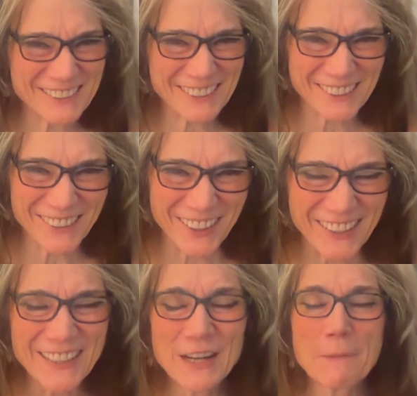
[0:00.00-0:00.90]
it a lot.
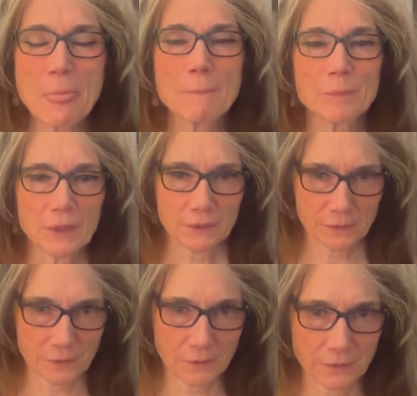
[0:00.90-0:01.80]

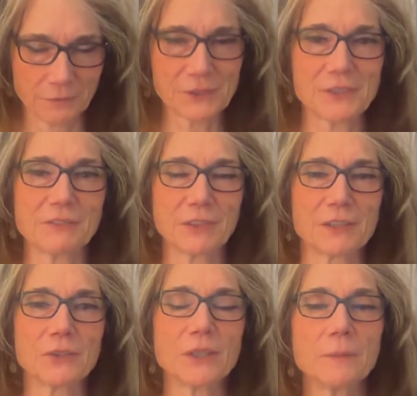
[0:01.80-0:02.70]
Let's see if I can
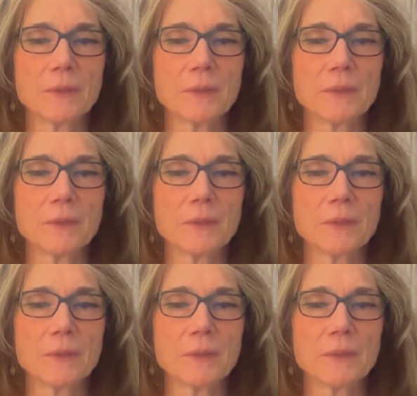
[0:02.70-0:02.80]
do it.